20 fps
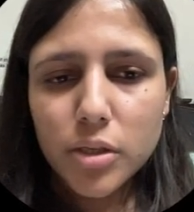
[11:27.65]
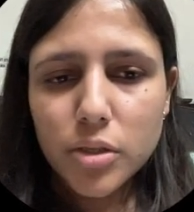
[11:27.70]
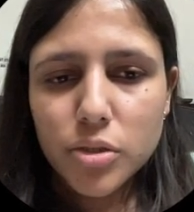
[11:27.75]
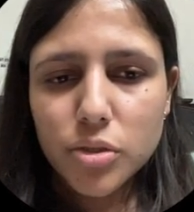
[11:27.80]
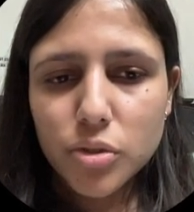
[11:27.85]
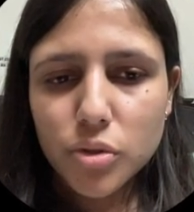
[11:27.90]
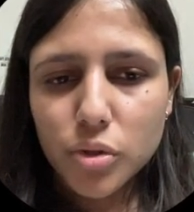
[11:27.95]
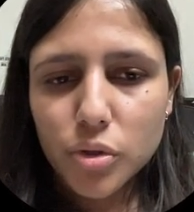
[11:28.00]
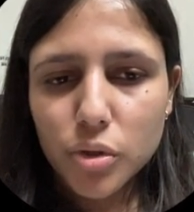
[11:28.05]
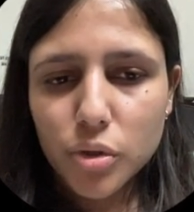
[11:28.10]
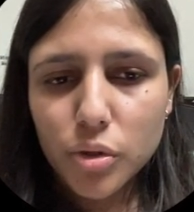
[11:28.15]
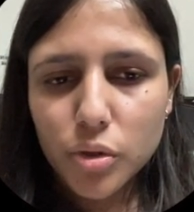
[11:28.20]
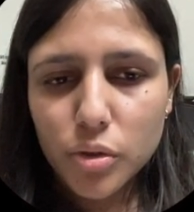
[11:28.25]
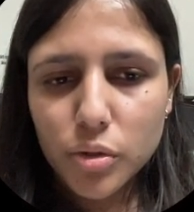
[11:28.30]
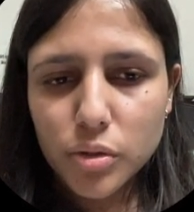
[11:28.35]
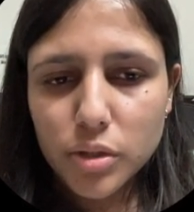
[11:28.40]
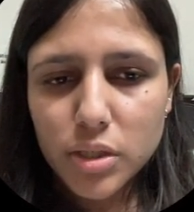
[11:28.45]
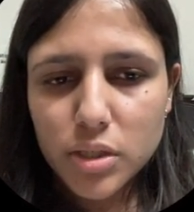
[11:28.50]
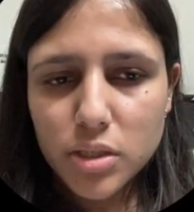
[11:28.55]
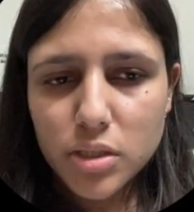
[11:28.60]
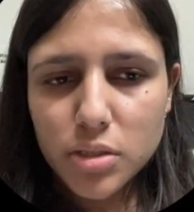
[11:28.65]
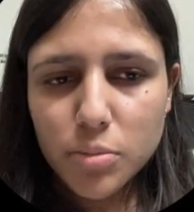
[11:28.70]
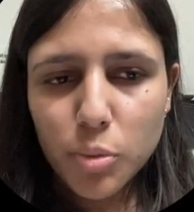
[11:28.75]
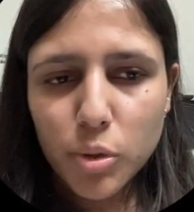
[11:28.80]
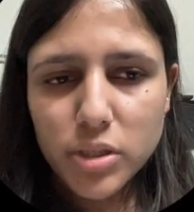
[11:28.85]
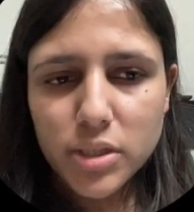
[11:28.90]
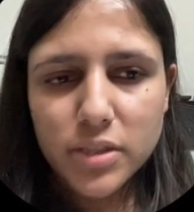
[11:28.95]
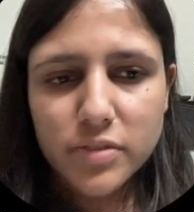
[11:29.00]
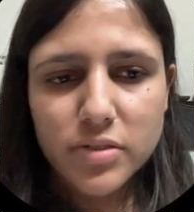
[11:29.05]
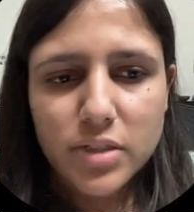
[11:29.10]
So this is a
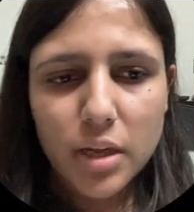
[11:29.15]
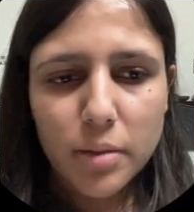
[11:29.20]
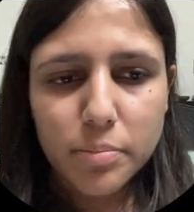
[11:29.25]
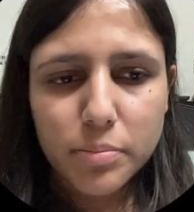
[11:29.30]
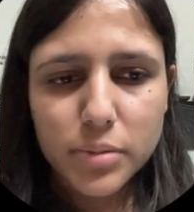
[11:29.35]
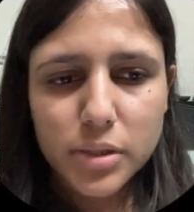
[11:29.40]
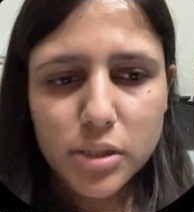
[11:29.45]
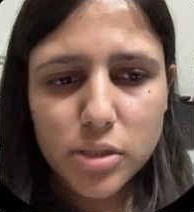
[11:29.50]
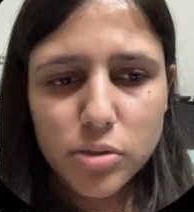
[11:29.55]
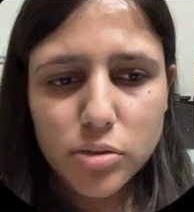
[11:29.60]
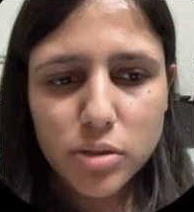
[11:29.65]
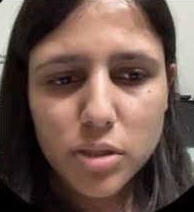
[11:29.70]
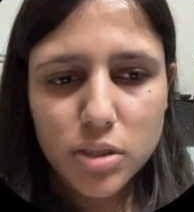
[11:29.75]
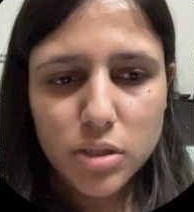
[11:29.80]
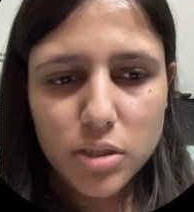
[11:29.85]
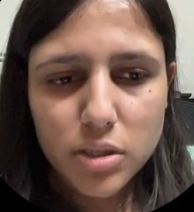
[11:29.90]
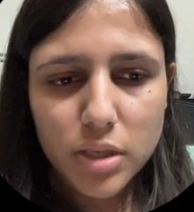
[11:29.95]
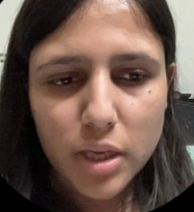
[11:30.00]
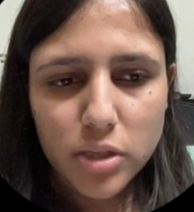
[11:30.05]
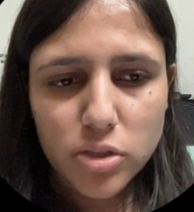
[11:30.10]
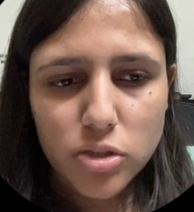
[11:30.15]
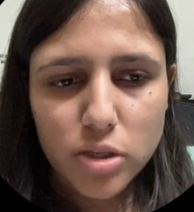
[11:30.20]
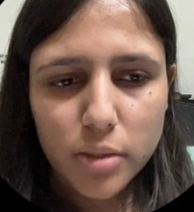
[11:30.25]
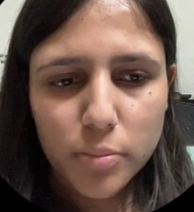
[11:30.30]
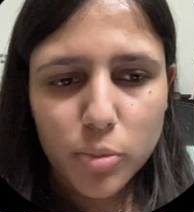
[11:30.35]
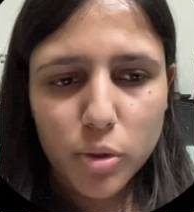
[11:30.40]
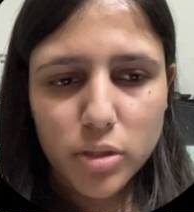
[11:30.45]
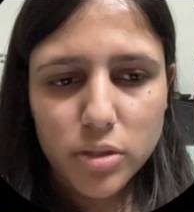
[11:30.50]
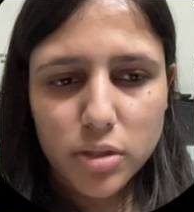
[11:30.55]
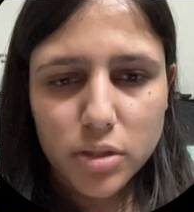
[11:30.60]
positive sample. So this is actually
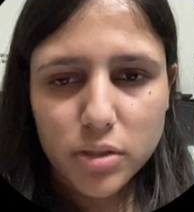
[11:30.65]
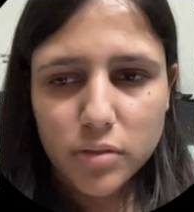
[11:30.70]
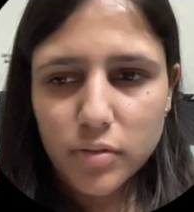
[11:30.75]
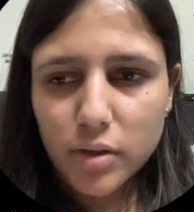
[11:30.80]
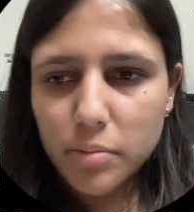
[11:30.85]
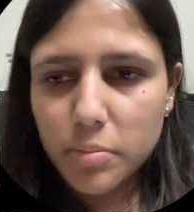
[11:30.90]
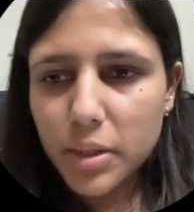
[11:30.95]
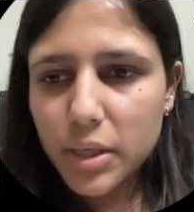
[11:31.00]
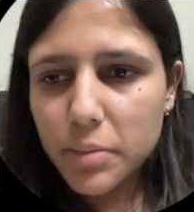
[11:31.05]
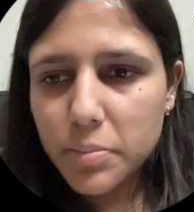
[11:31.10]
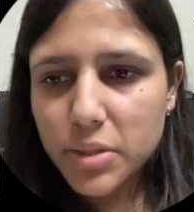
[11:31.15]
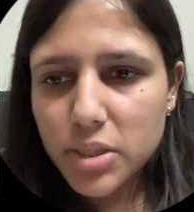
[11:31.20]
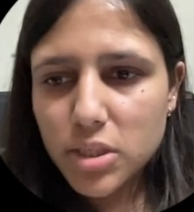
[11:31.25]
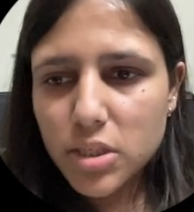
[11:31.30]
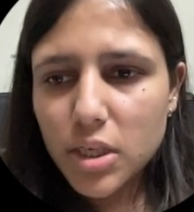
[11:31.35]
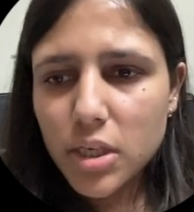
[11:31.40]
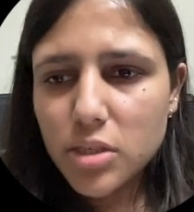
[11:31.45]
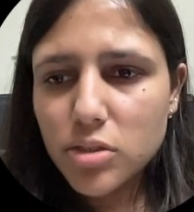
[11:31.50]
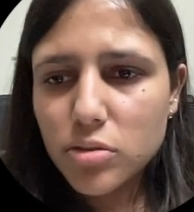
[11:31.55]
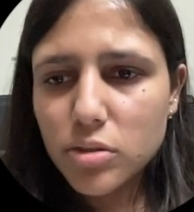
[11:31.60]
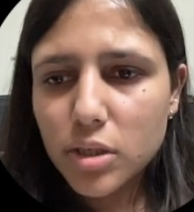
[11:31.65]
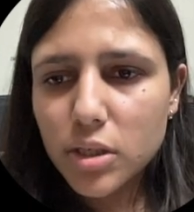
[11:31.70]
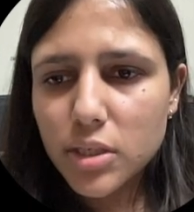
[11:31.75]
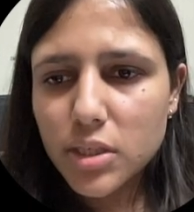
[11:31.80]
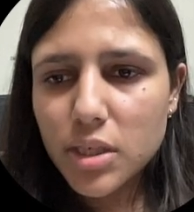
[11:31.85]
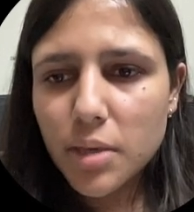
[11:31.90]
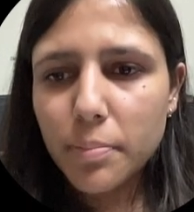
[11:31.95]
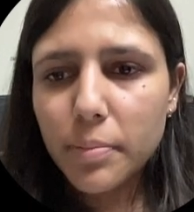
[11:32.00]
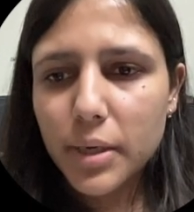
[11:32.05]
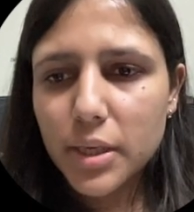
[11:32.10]
positive. I made a mistake. So
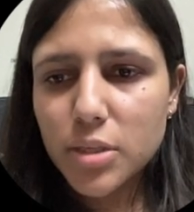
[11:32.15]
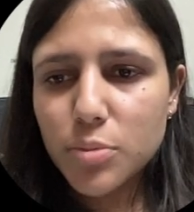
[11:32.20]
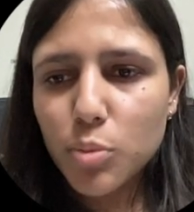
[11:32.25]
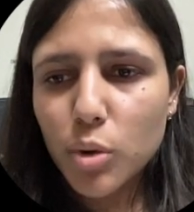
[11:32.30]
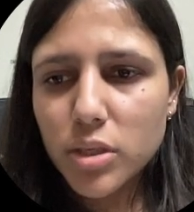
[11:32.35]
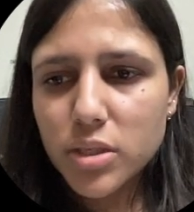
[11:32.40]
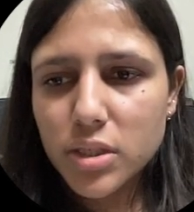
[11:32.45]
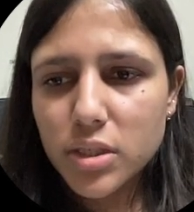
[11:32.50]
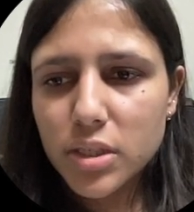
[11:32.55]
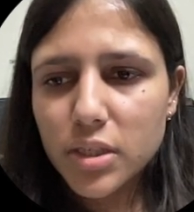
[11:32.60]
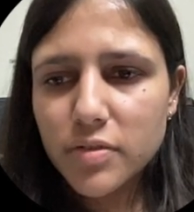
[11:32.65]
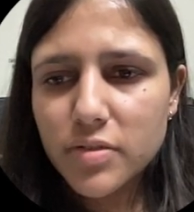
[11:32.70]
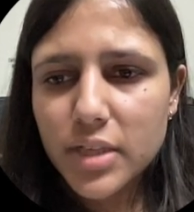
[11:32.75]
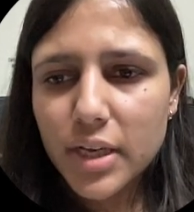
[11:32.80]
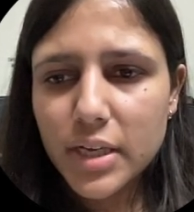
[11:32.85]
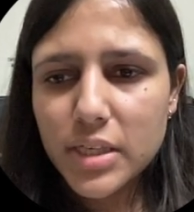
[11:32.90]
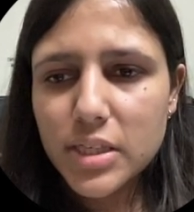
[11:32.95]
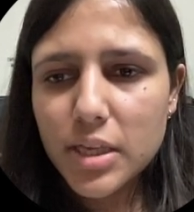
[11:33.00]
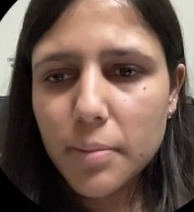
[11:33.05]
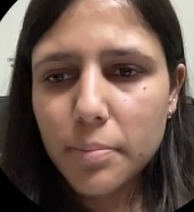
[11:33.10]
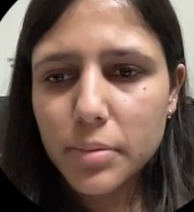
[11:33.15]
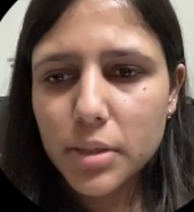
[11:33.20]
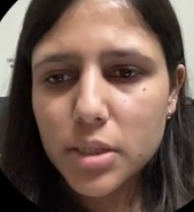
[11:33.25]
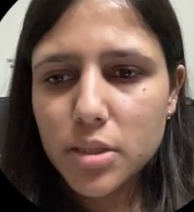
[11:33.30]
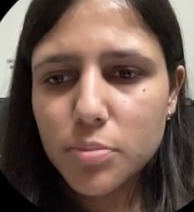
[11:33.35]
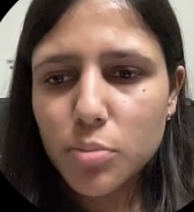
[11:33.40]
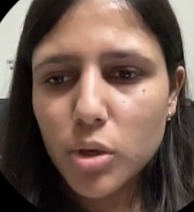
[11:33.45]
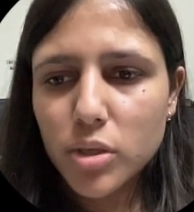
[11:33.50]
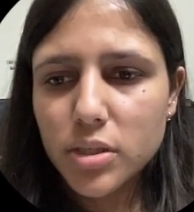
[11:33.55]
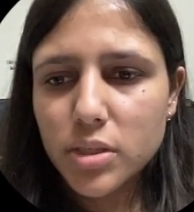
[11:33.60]
third sample is positive, second sample
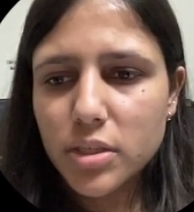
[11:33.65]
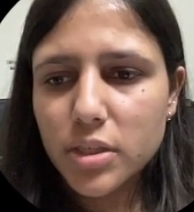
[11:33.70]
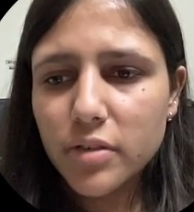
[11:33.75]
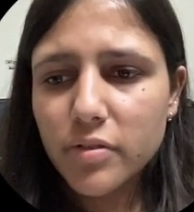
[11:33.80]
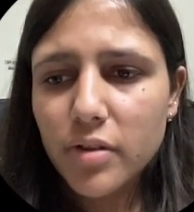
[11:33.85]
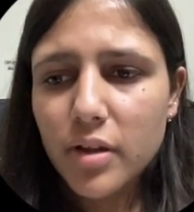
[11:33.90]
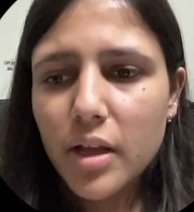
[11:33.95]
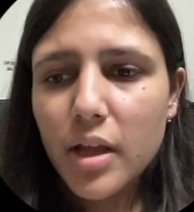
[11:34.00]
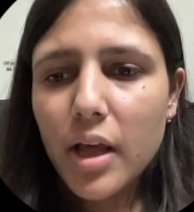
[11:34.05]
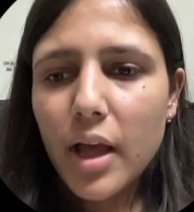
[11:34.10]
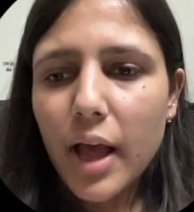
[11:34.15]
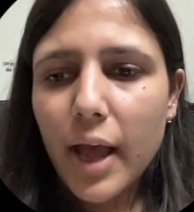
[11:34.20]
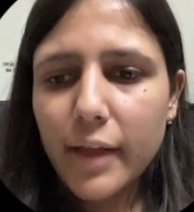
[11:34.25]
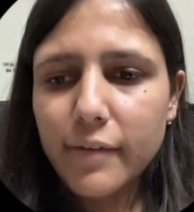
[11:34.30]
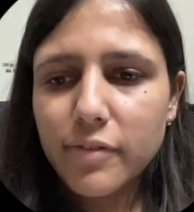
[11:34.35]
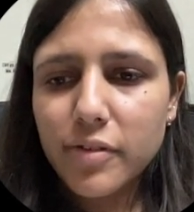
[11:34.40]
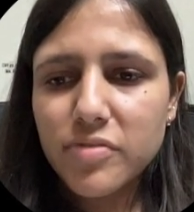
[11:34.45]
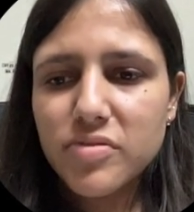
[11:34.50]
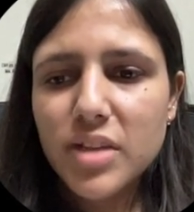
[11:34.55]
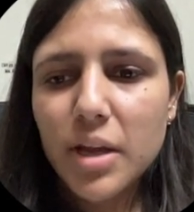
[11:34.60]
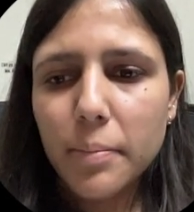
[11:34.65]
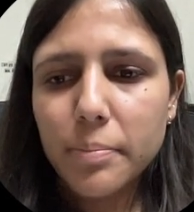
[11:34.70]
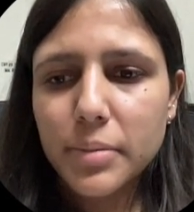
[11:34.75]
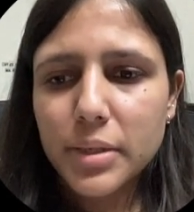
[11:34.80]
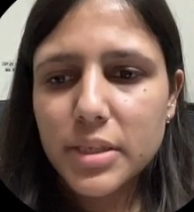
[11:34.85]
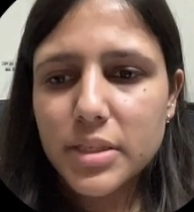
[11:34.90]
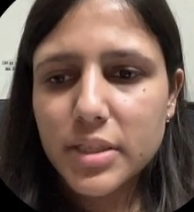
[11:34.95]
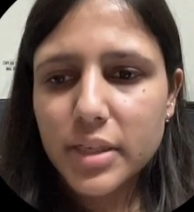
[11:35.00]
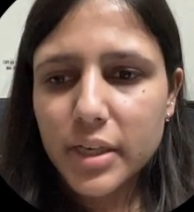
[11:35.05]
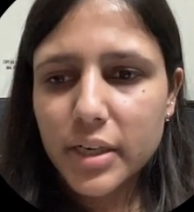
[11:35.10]
is positive, and fifth
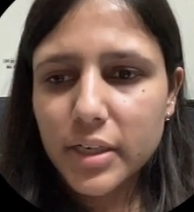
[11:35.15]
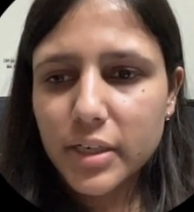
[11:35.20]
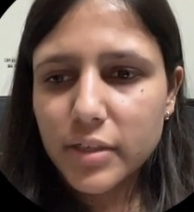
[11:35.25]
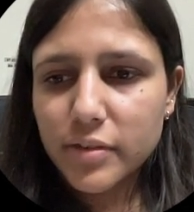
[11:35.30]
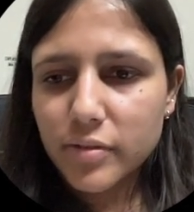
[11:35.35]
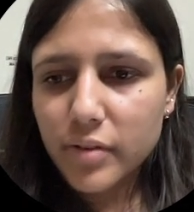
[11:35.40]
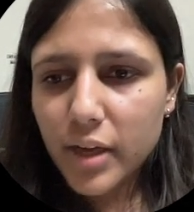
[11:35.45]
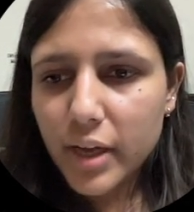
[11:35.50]
sample is negative.